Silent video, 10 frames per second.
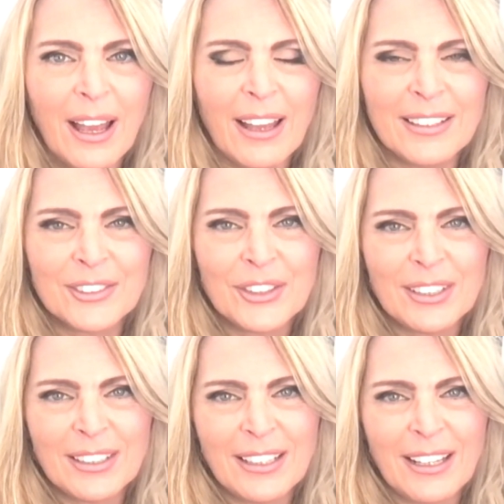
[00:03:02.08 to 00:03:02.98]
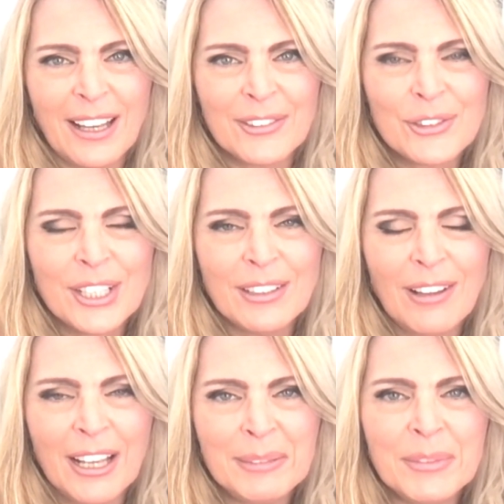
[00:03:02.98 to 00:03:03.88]
And the energy
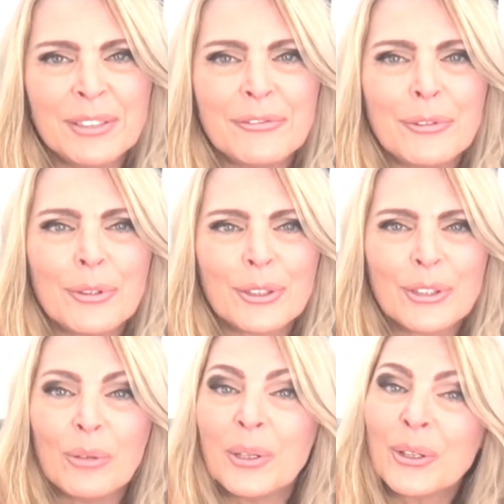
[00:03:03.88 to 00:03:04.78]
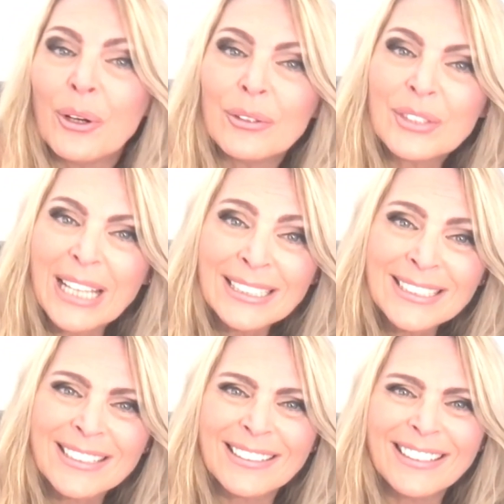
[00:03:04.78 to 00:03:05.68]
alignment for October, called
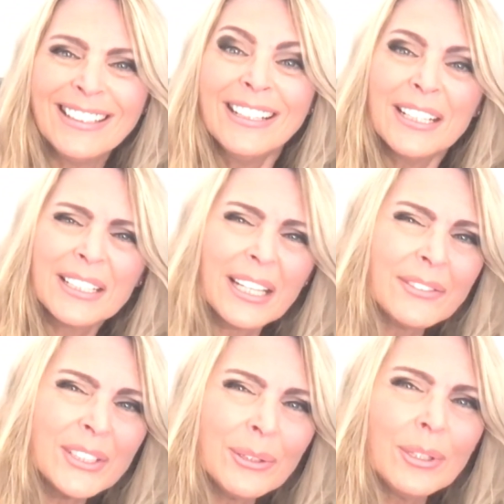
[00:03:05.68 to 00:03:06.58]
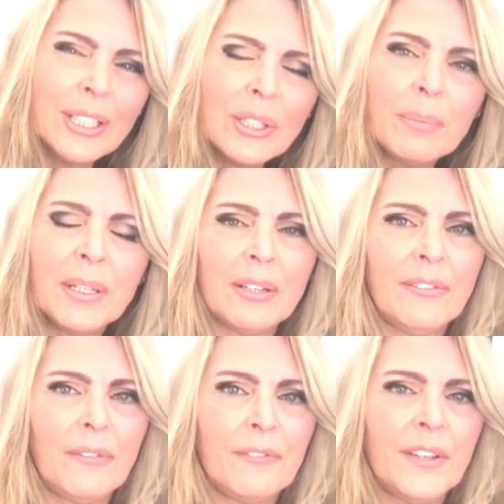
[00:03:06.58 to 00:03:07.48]
Destiny, gives you a little bit of
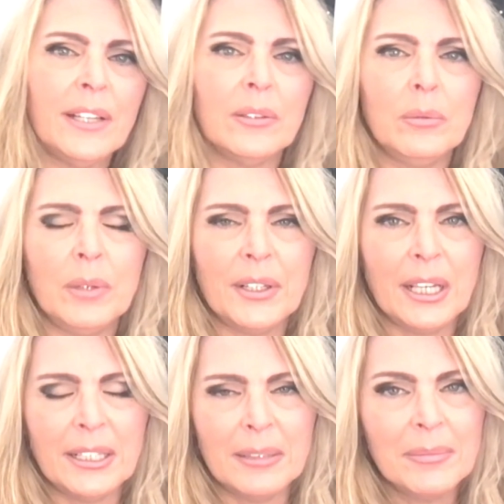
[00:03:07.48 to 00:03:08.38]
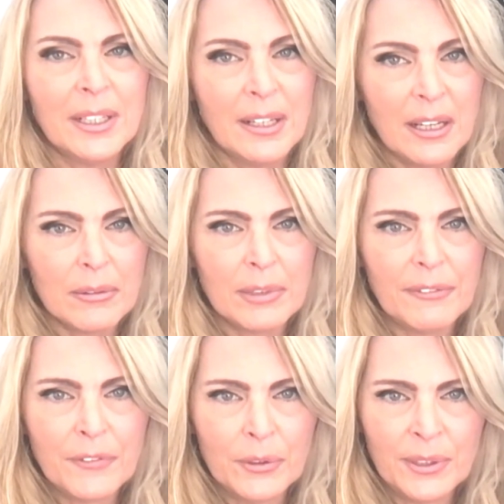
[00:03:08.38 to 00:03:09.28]
a feel what I am
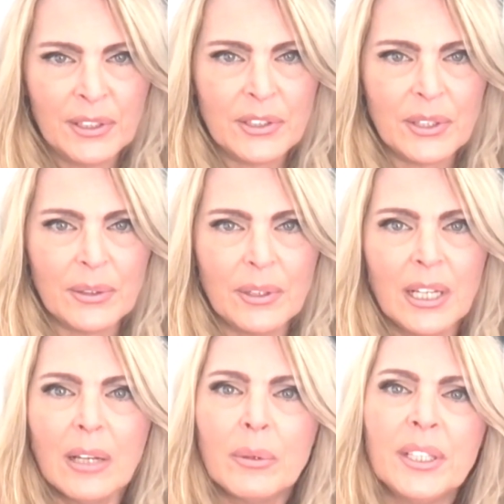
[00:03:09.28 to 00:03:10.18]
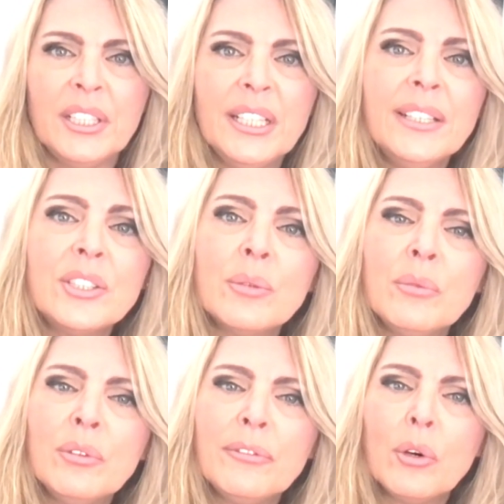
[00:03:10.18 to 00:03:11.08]
referring to. We need to
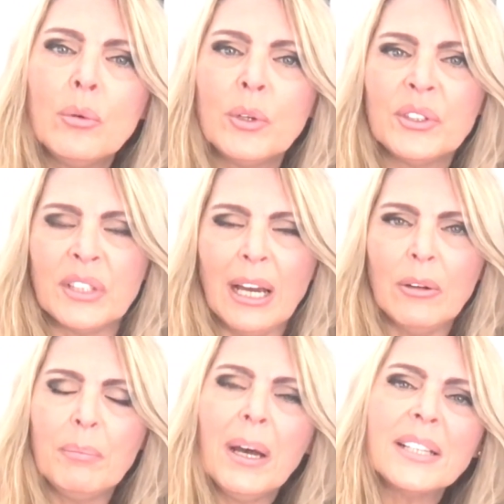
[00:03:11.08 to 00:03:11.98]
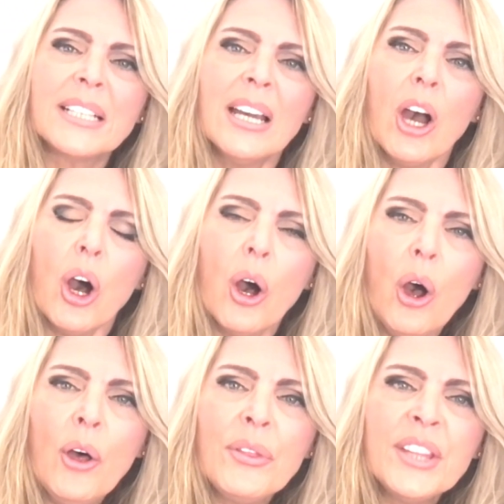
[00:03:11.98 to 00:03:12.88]
move forward now, but
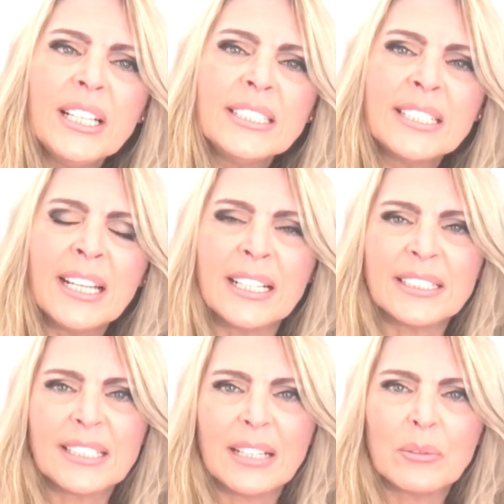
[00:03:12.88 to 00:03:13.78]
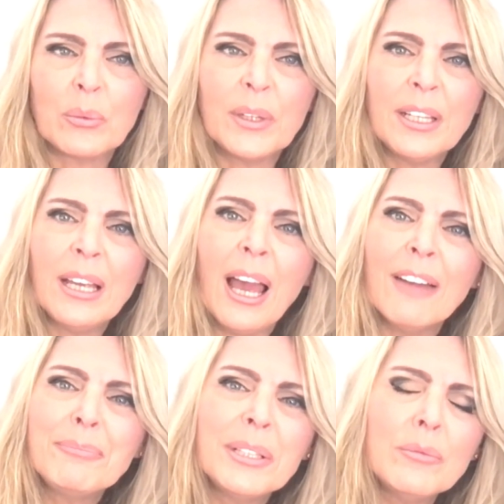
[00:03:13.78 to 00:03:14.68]
all these things that we
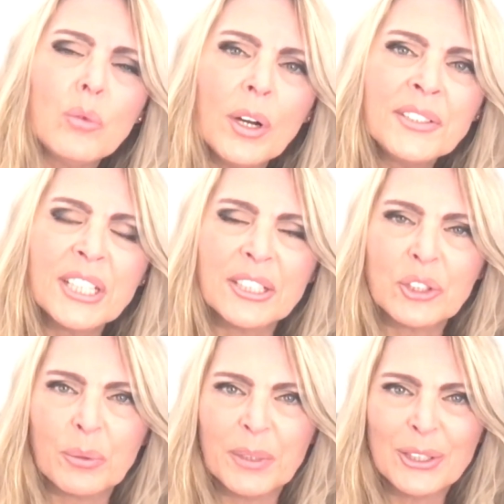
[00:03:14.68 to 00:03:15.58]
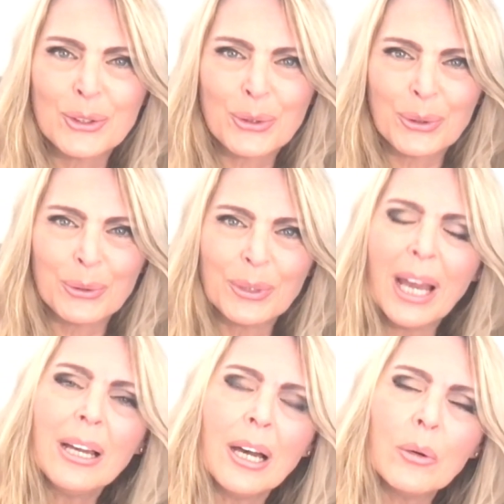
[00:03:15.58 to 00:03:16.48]
have been wanting to be true,
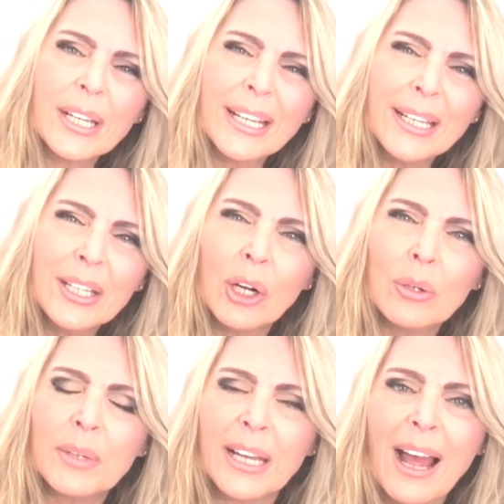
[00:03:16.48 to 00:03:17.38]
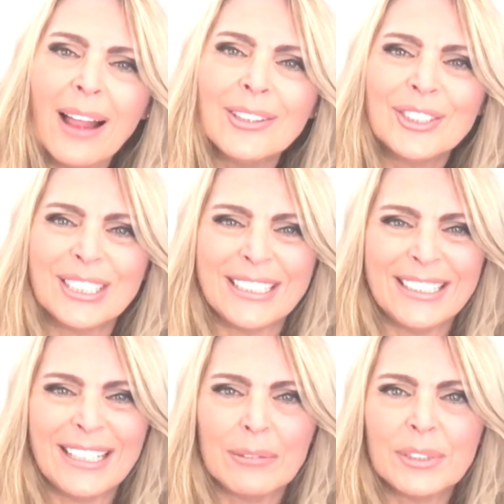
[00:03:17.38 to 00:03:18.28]
our ego reality
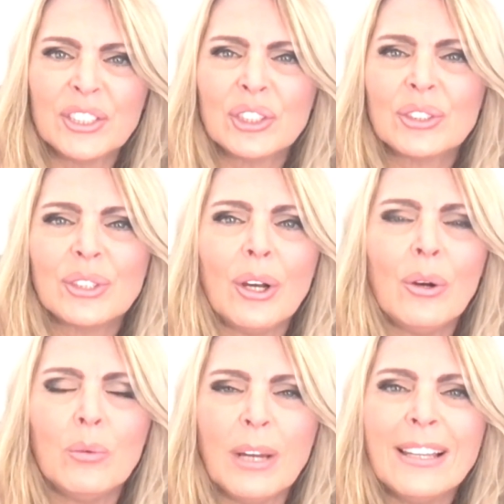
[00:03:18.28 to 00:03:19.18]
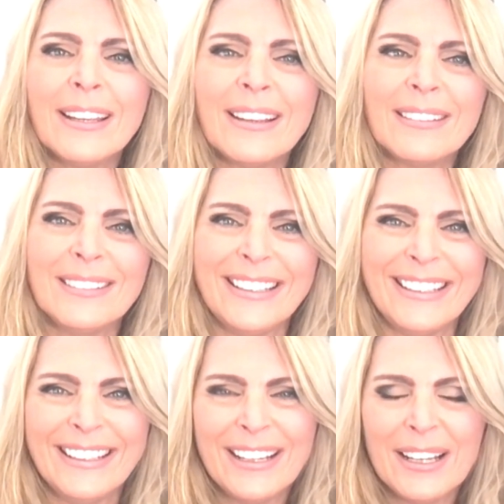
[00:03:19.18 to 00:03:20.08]
that we so willingly
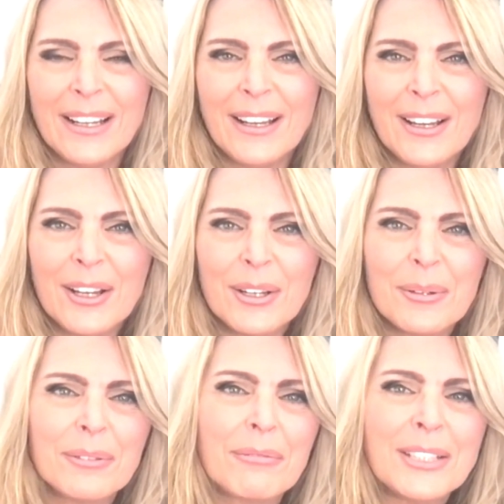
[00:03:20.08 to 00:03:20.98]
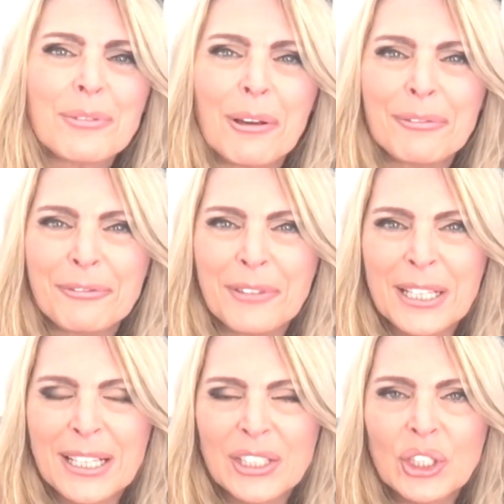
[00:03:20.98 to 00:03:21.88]

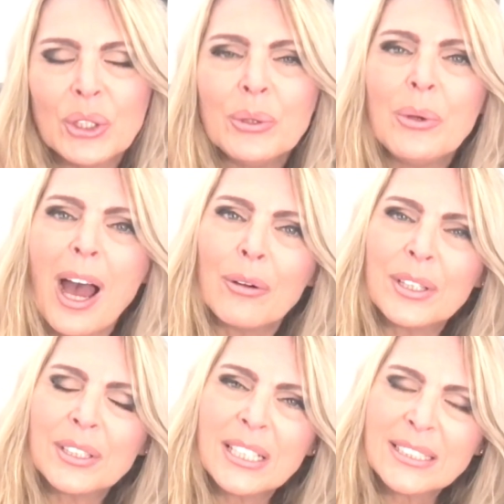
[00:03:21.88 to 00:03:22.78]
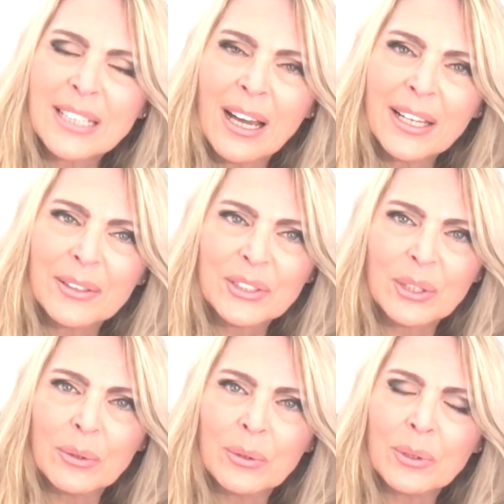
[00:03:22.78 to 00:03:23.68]
retrofitted to our desires
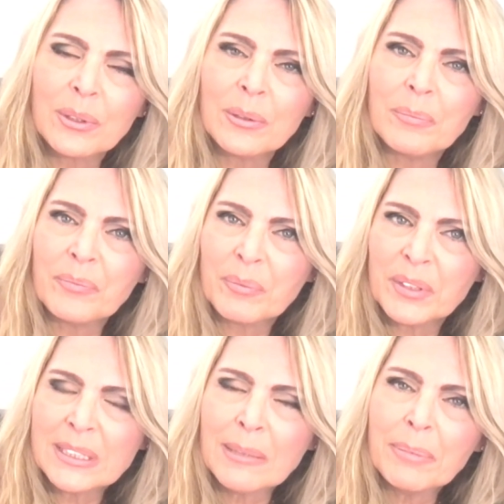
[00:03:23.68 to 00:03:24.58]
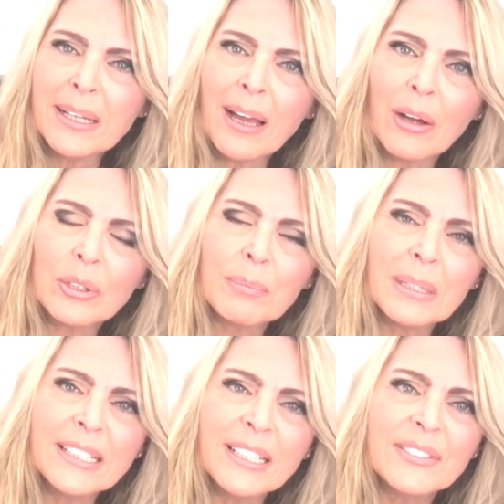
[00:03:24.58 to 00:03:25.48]
or simply our
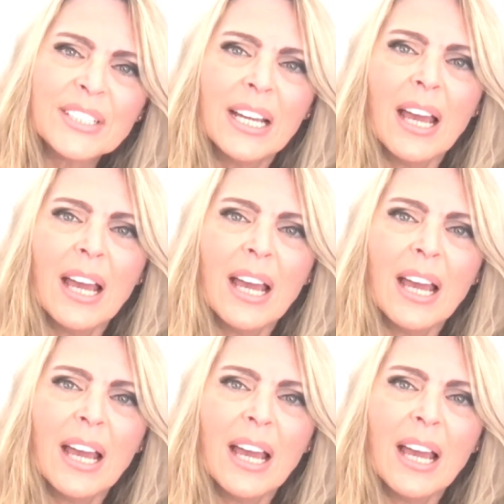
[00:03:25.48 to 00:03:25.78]
beliefs,